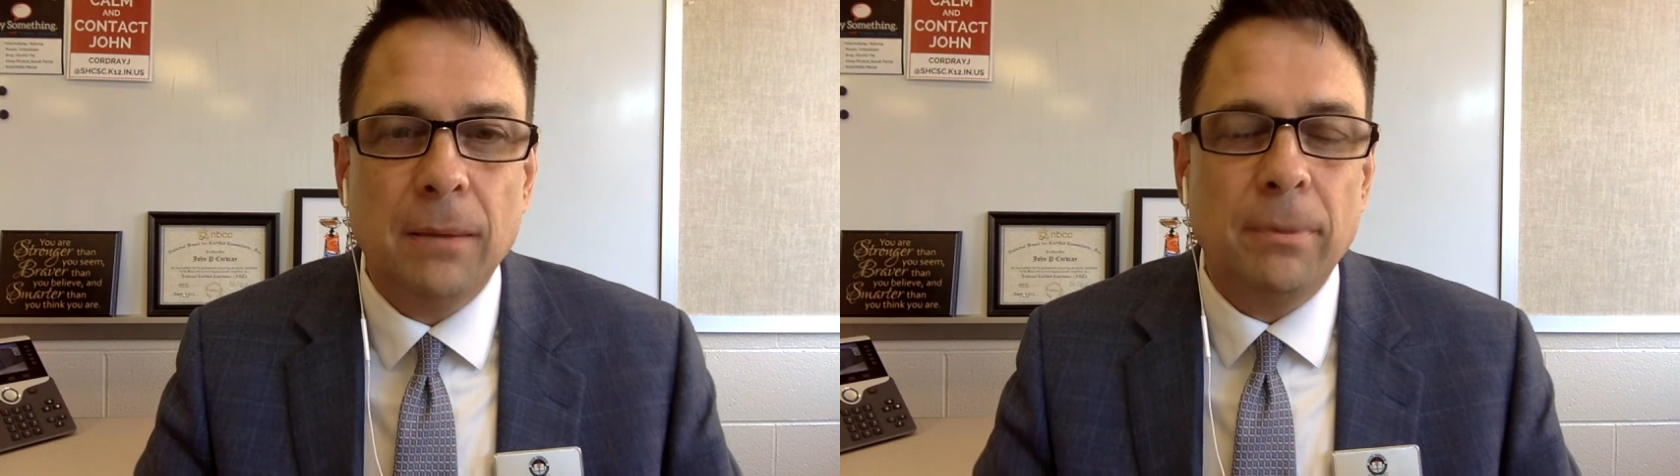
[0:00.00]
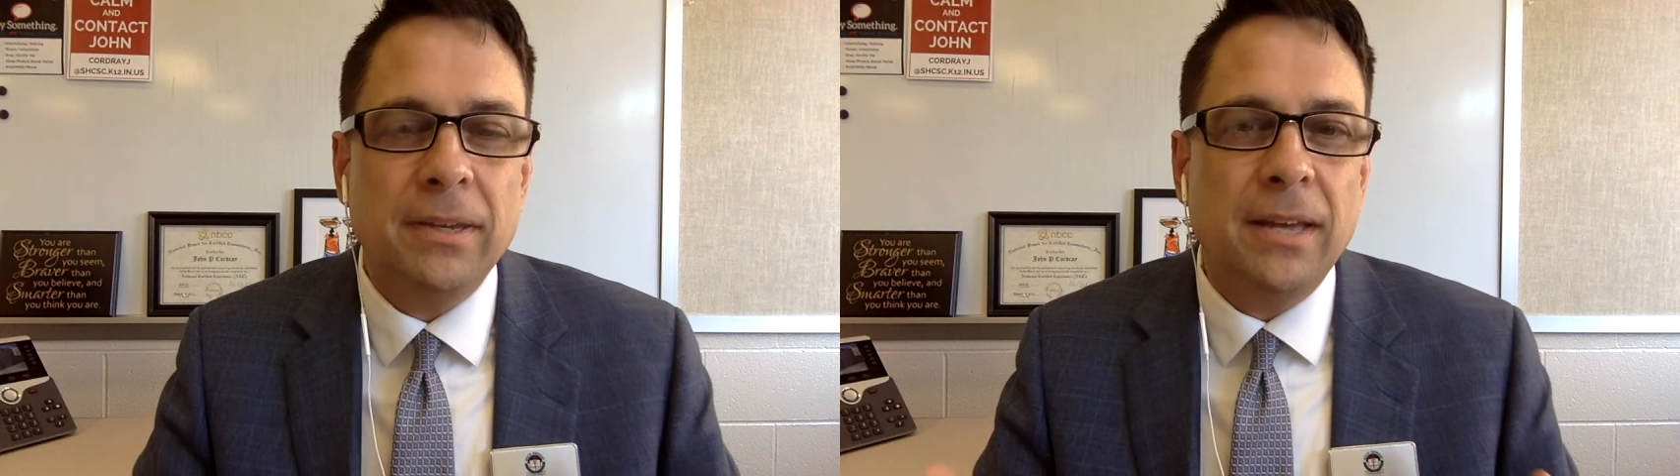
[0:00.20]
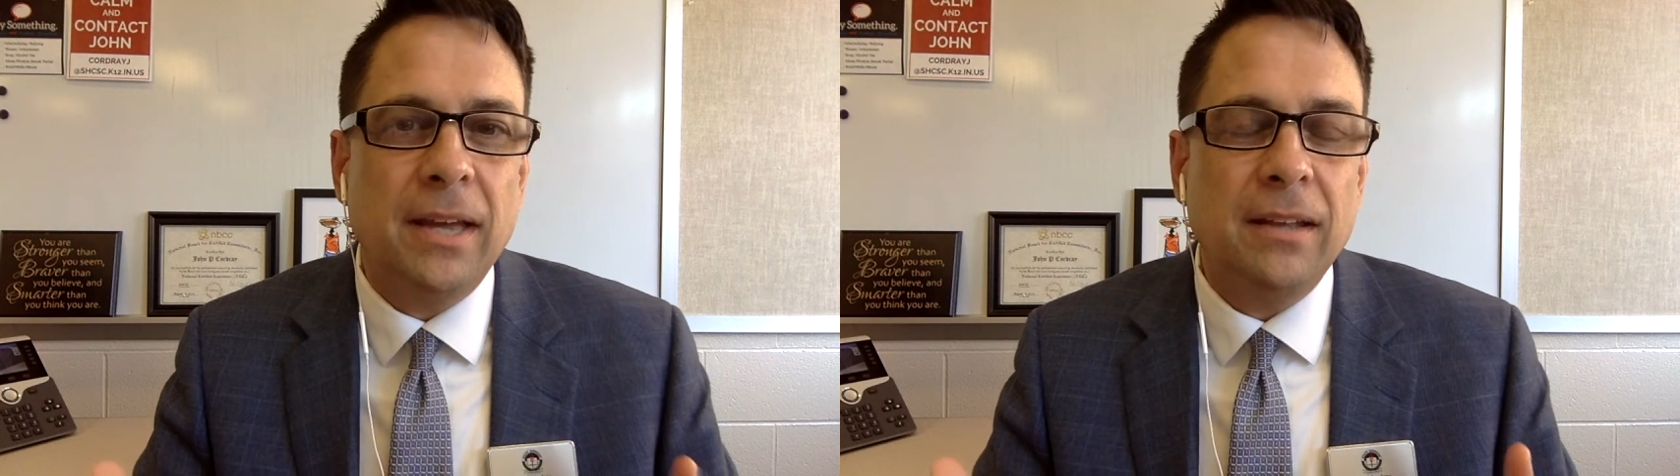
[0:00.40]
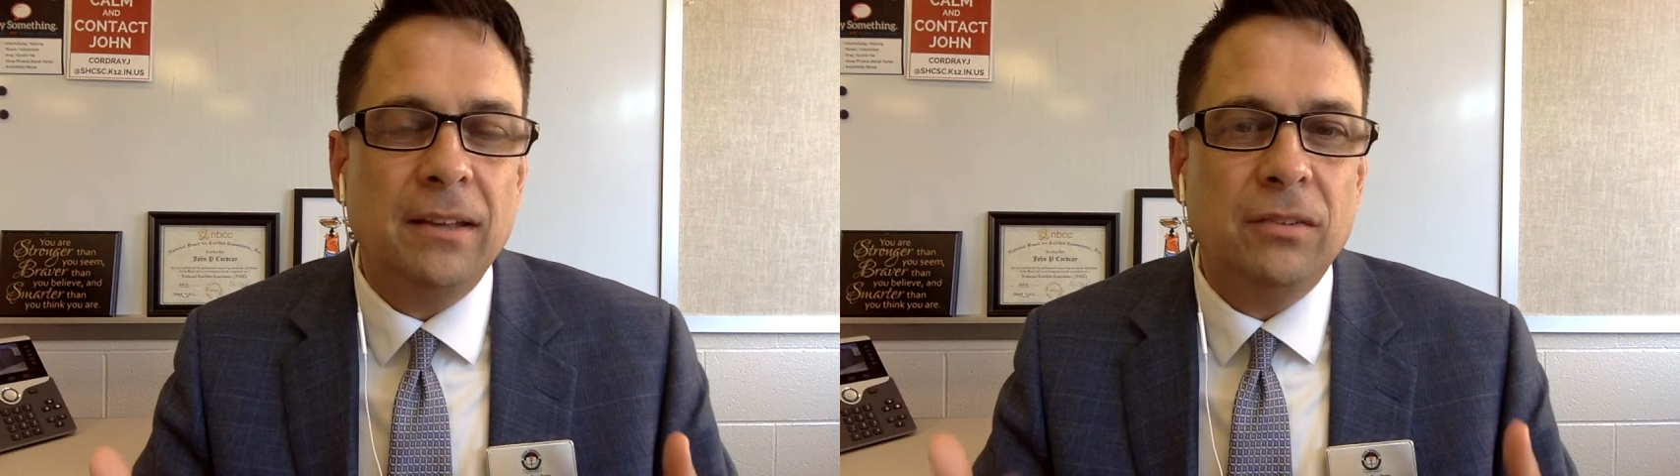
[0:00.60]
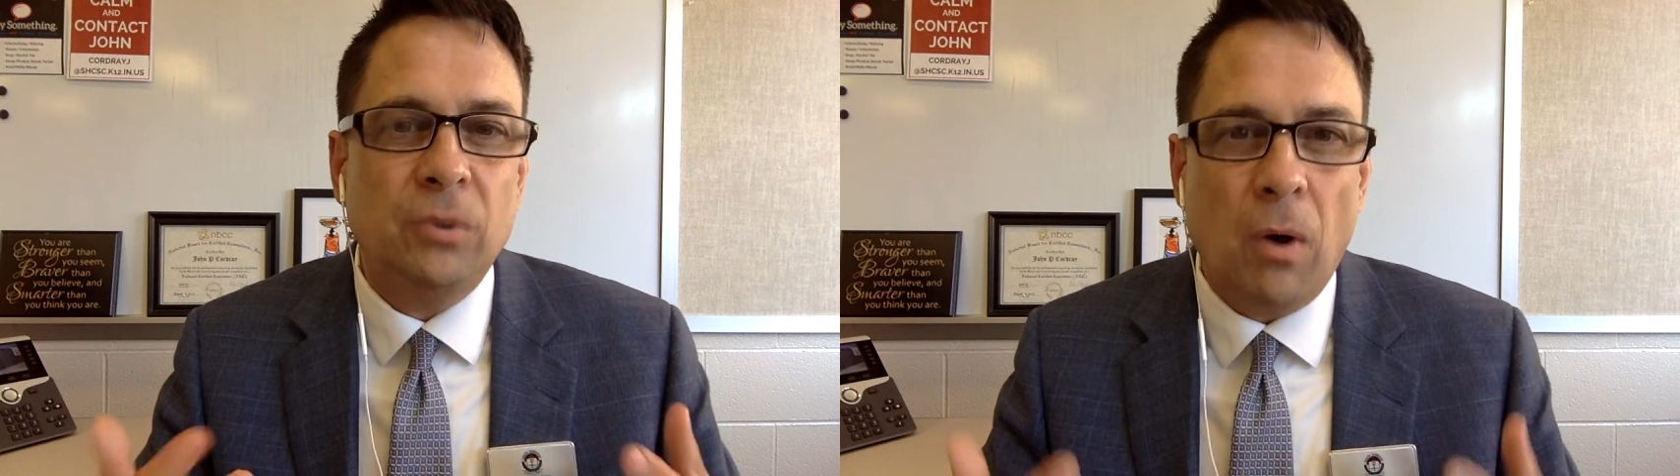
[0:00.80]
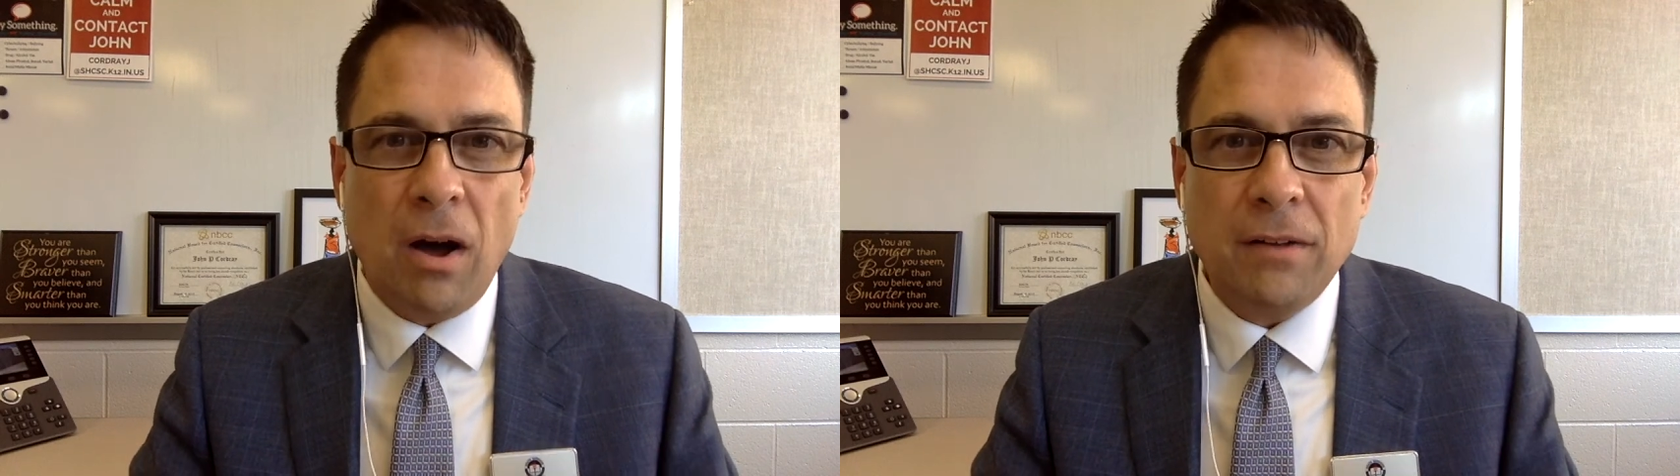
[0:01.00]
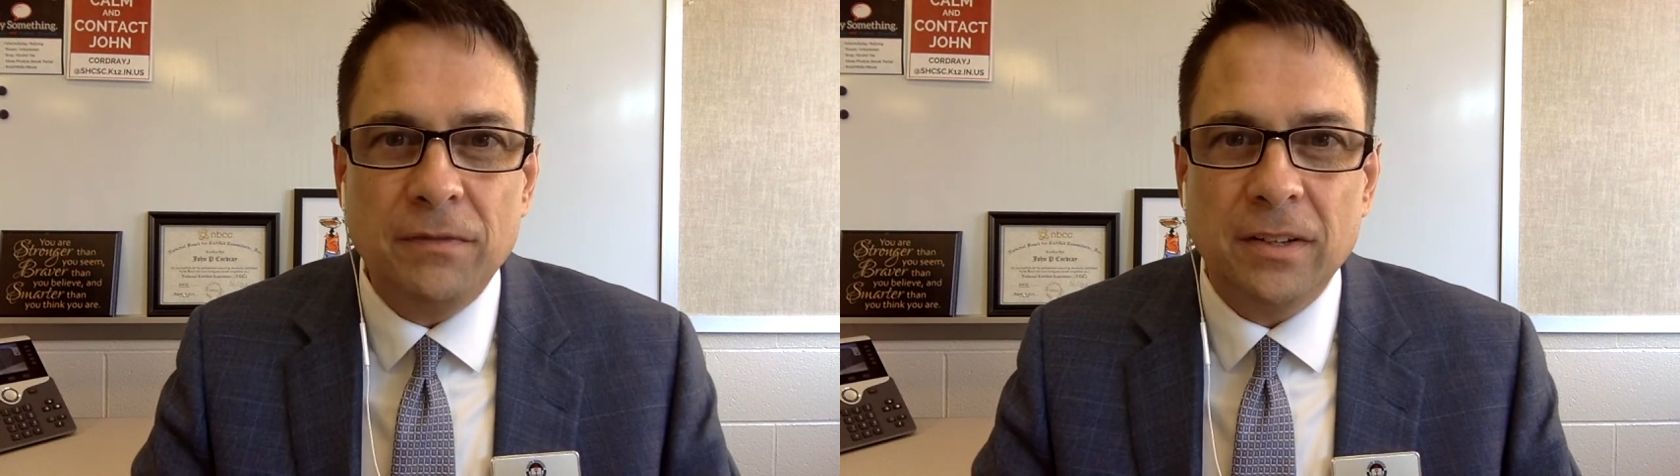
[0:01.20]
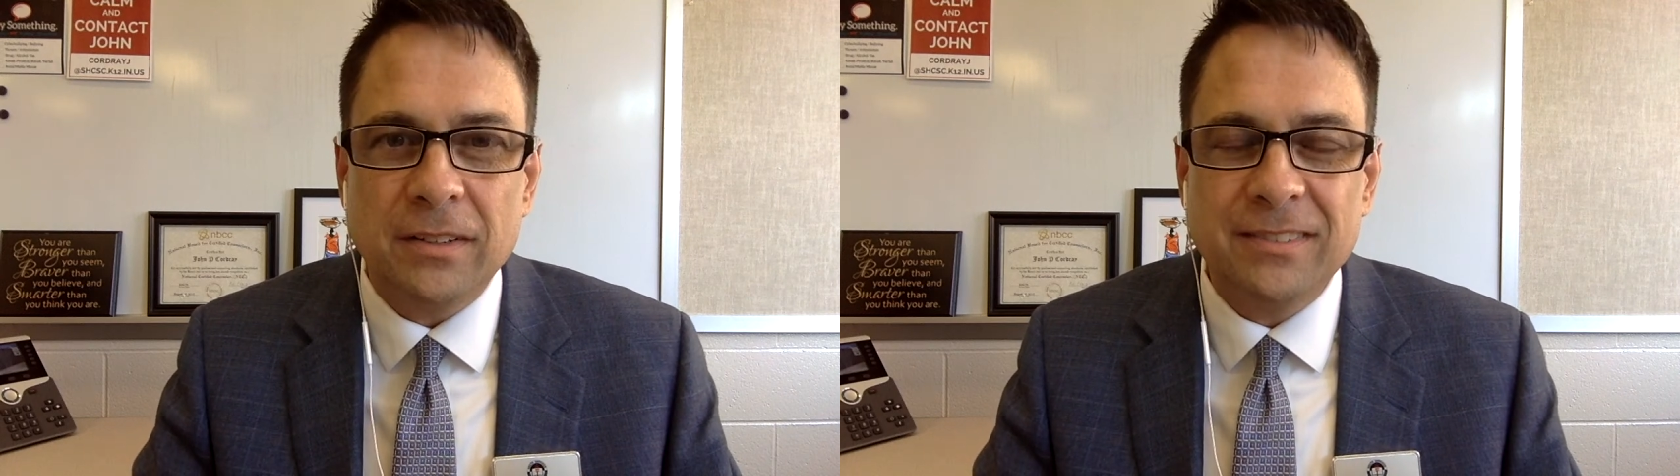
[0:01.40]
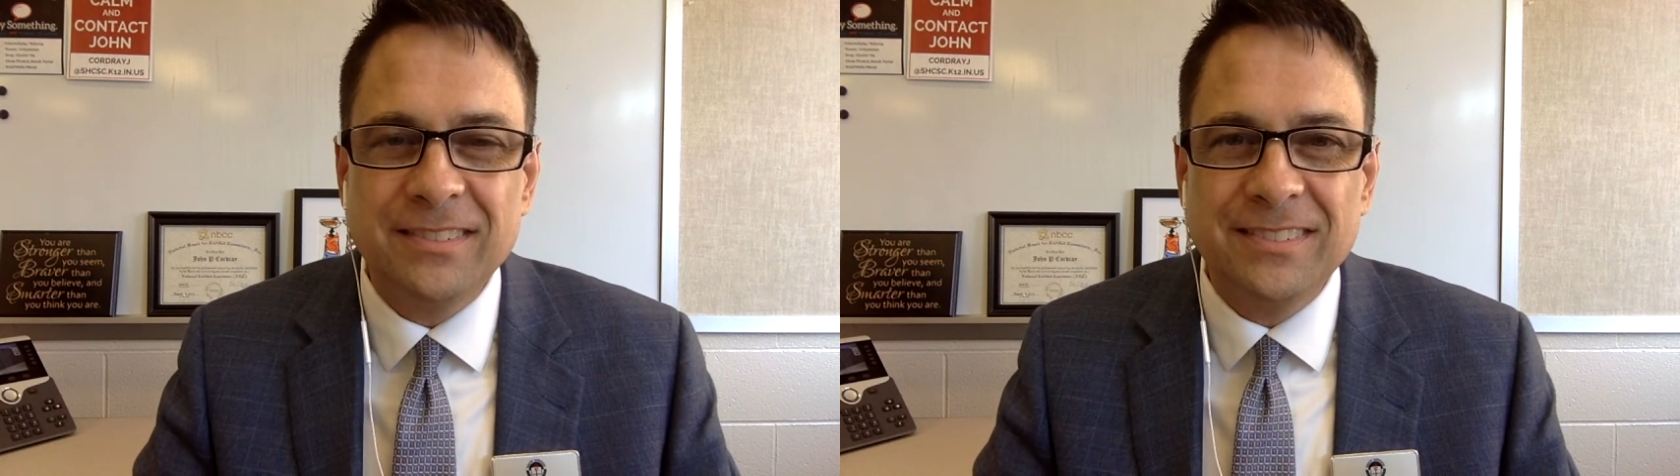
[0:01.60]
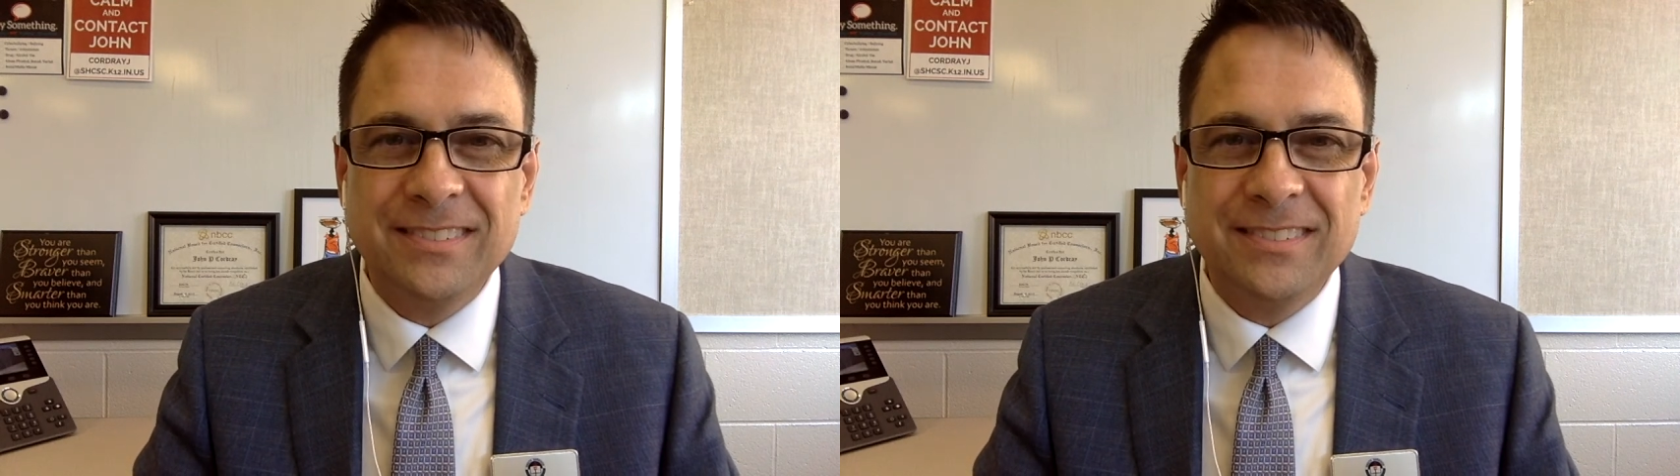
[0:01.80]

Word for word: But yet, so often,